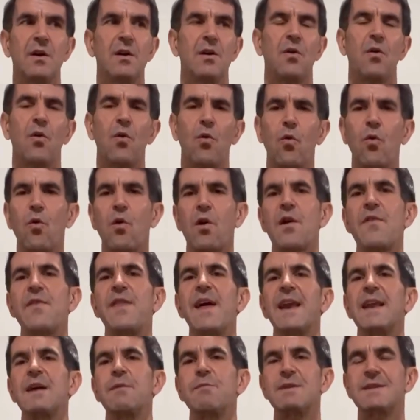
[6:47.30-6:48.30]
Or
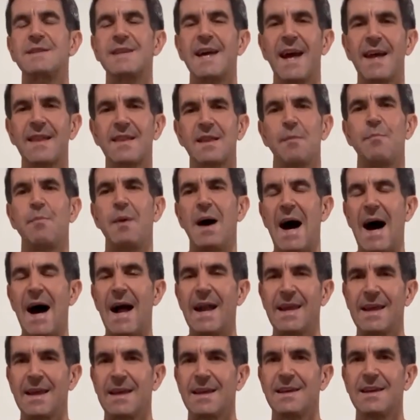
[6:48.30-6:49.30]
that it would take the
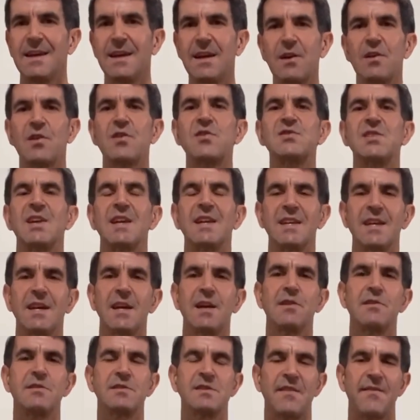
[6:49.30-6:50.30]
body years and
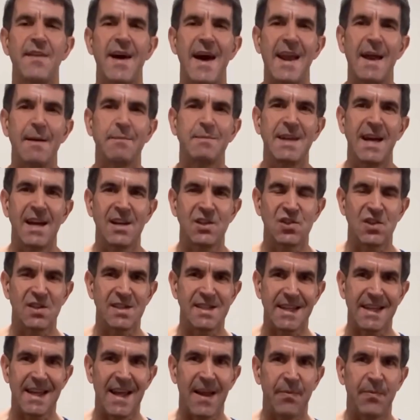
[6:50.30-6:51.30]
years of adaptation
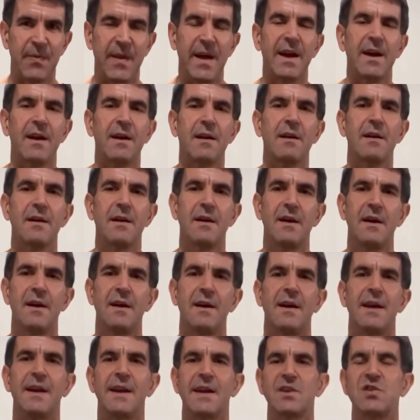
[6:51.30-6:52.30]
to get there.
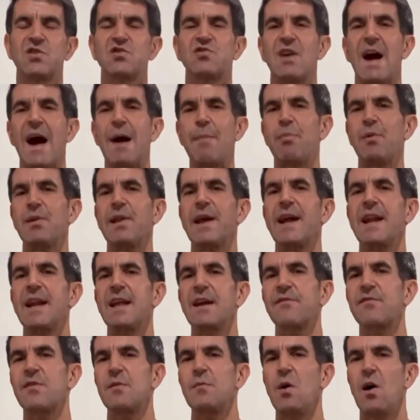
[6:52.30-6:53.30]
And
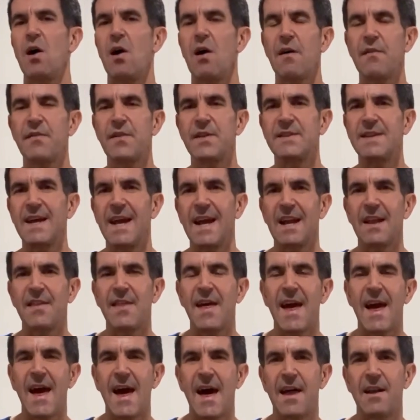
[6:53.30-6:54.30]
extrapolating from all the data
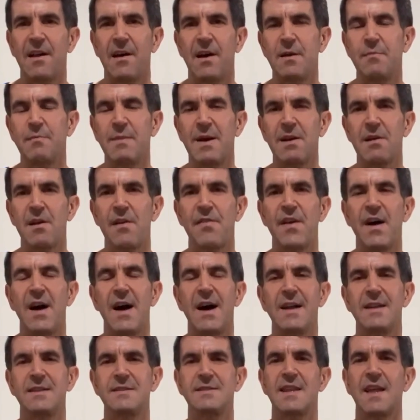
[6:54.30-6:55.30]
they had on
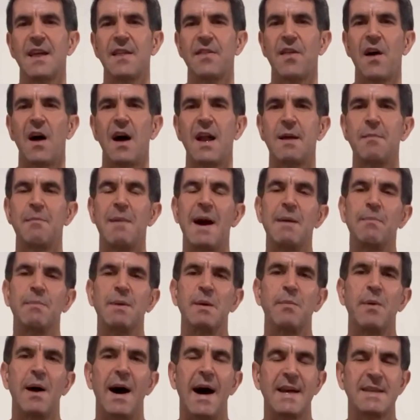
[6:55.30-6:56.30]
marathons, they thought it might be
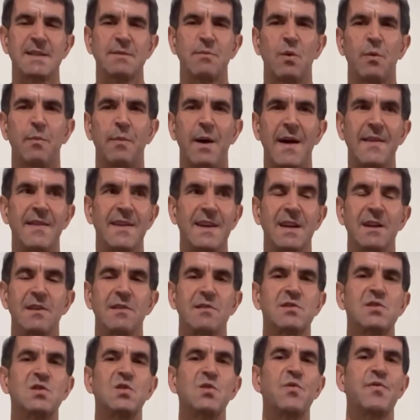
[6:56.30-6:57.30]
possible by the year
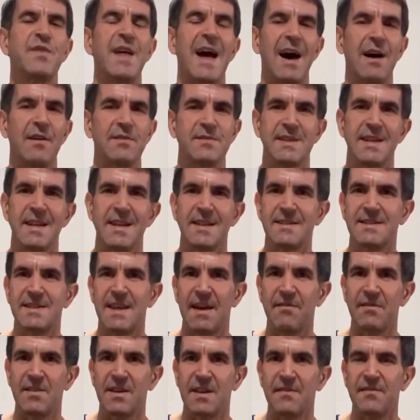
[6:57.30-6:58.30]

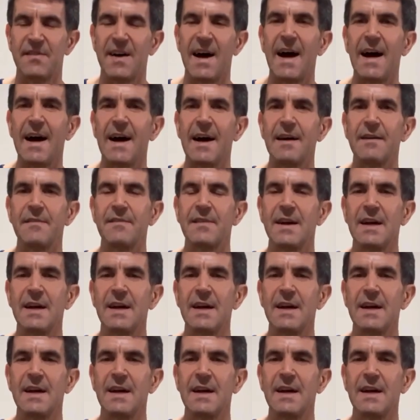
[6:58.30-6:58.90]
2075.